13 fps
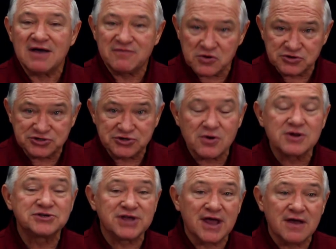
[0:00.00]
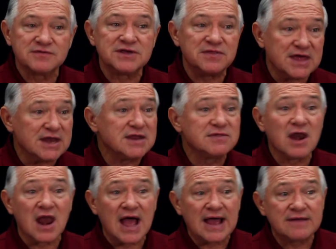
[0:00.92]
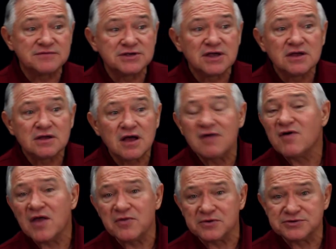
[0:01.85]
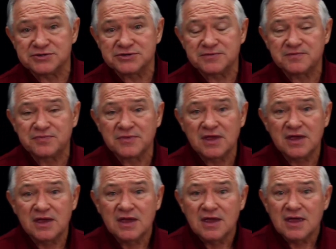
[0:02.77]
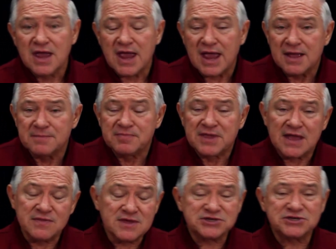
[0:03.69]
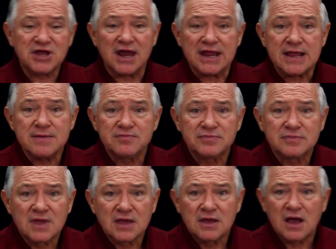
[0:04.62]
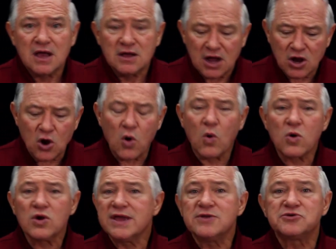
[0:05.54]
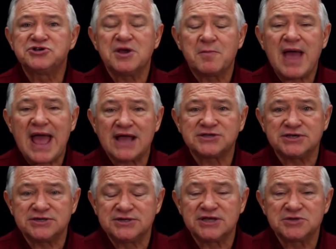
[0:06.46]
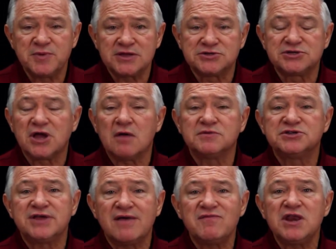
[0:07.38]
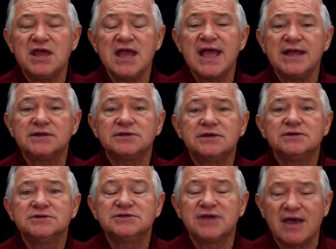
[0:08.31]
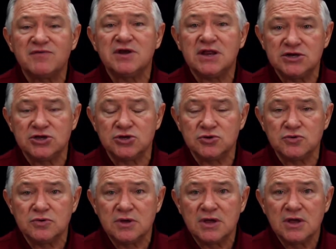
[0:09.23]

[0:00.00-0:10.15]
first to ourselves and then in the lives of others. In this study, a core leadership passage has been Psalm 78:72,